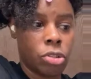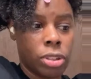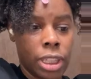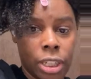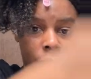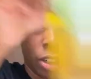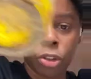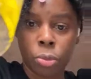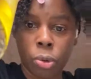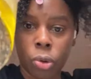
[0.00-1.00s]
and hair care
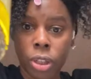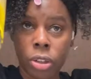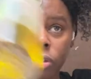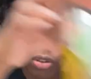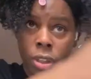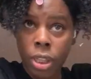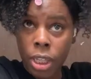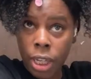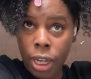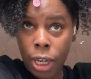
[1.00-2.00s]
herbal oil.
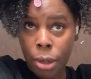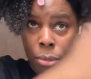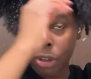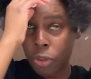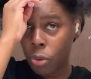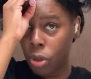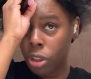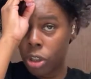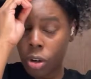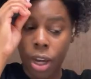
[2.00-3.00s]
If you want to
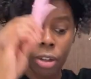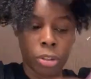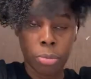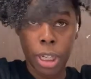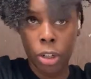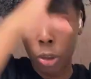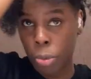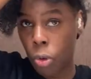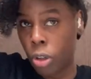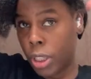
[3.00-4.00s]
know how to make
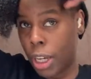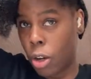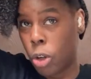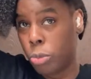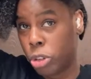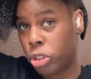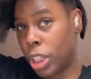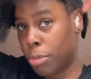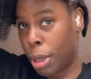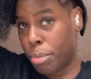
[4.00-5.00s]
herbal oil at home, just
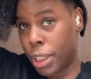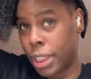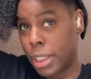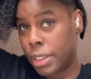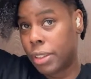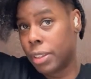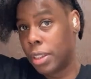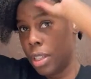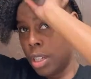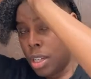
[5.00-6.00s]
check my playlist,
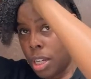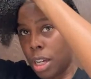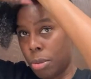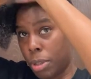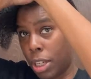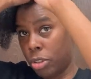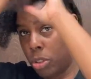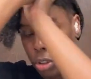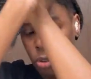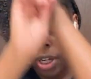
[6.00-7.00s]
and I show
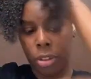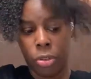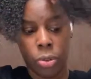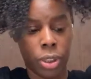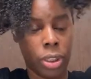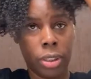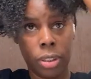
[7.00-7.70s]
you how to do it.